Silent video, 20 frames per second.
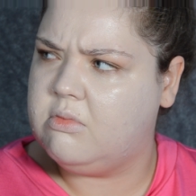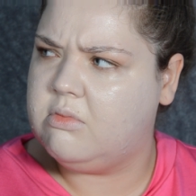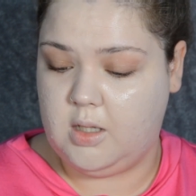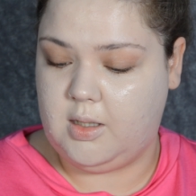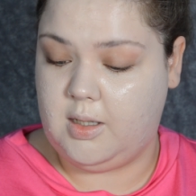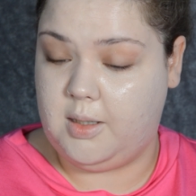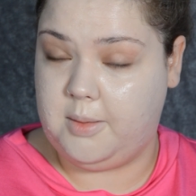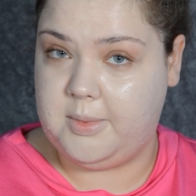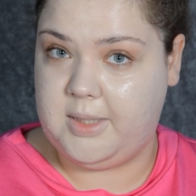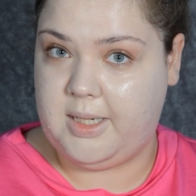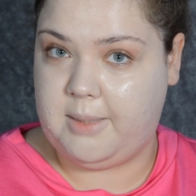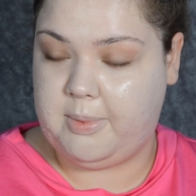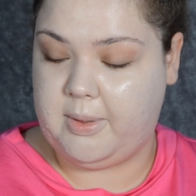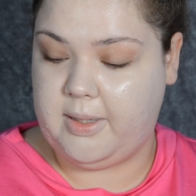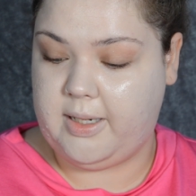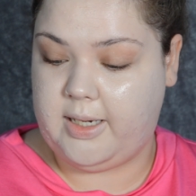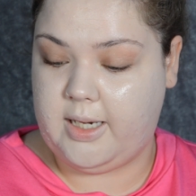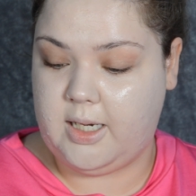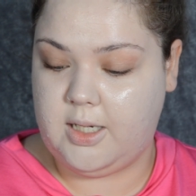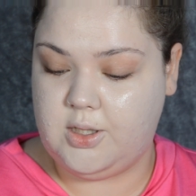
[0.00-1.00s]
Common
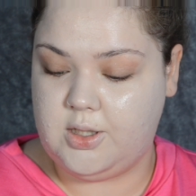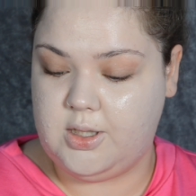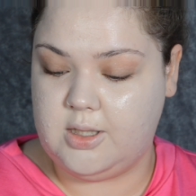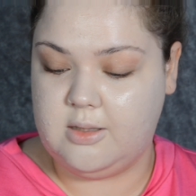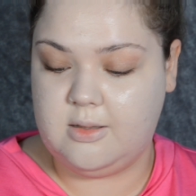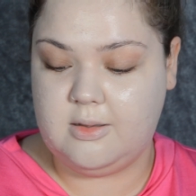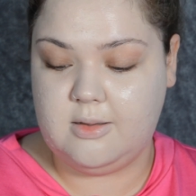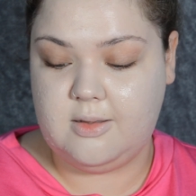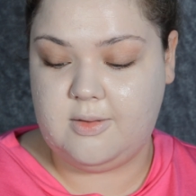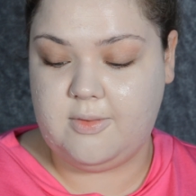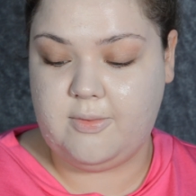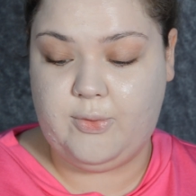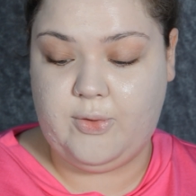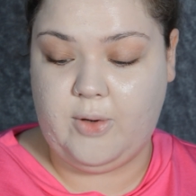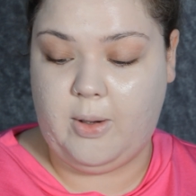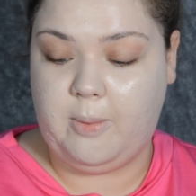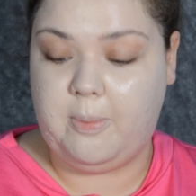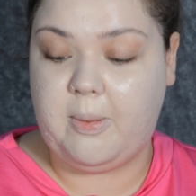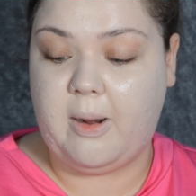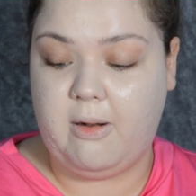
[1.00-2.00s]
applications
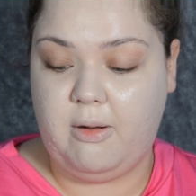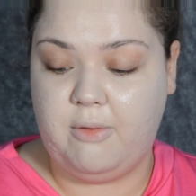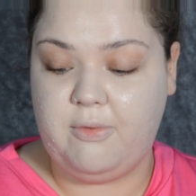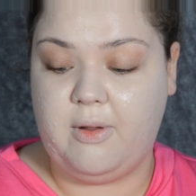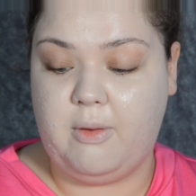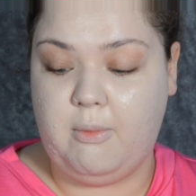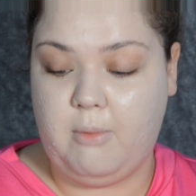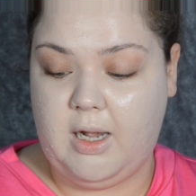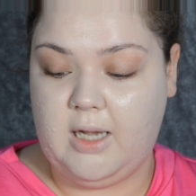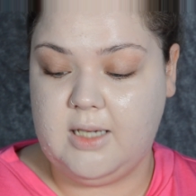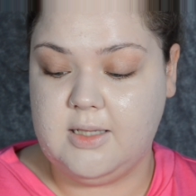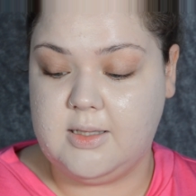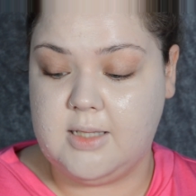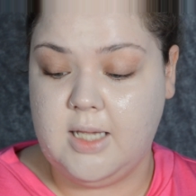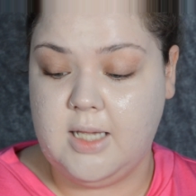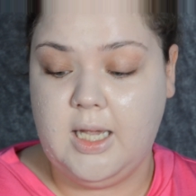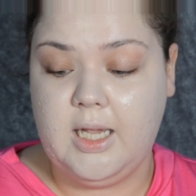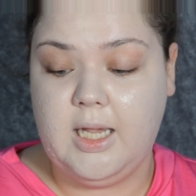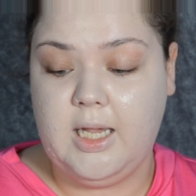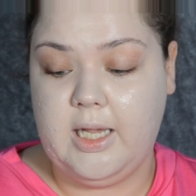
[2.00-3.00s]
for paraffin wax
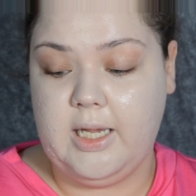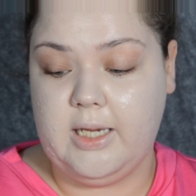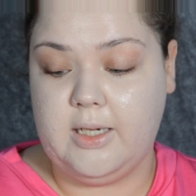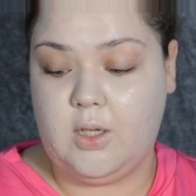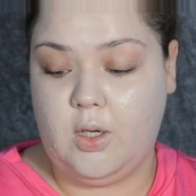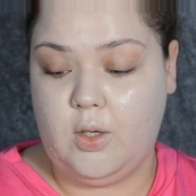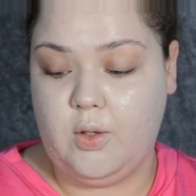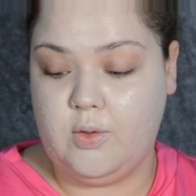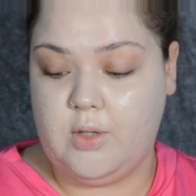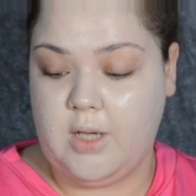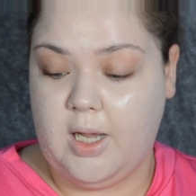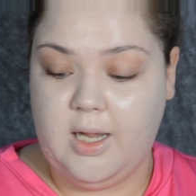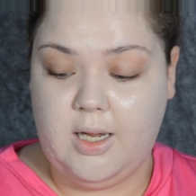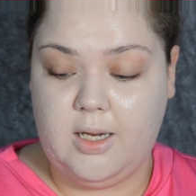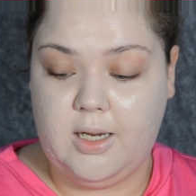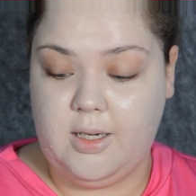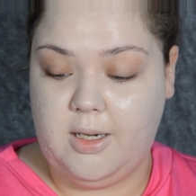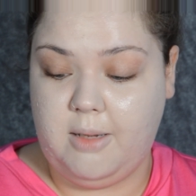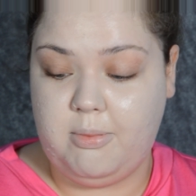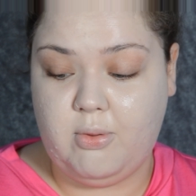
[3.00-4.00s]
include
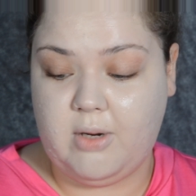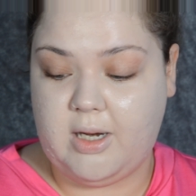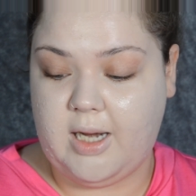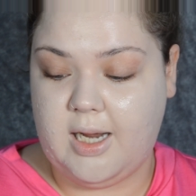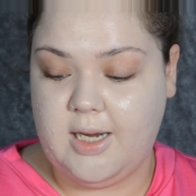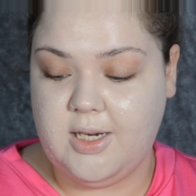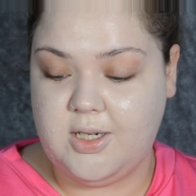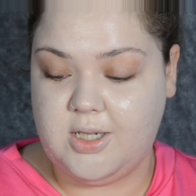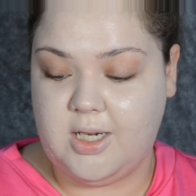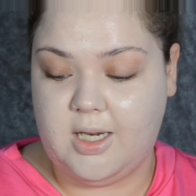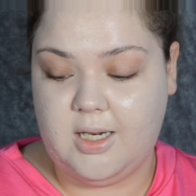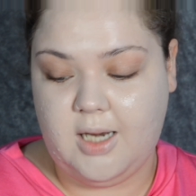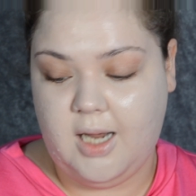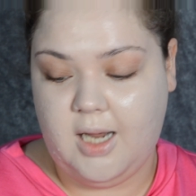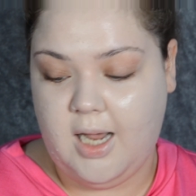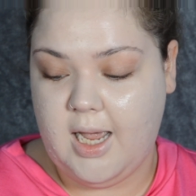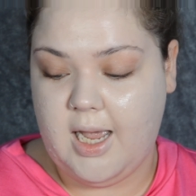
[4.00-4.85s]
lubrication,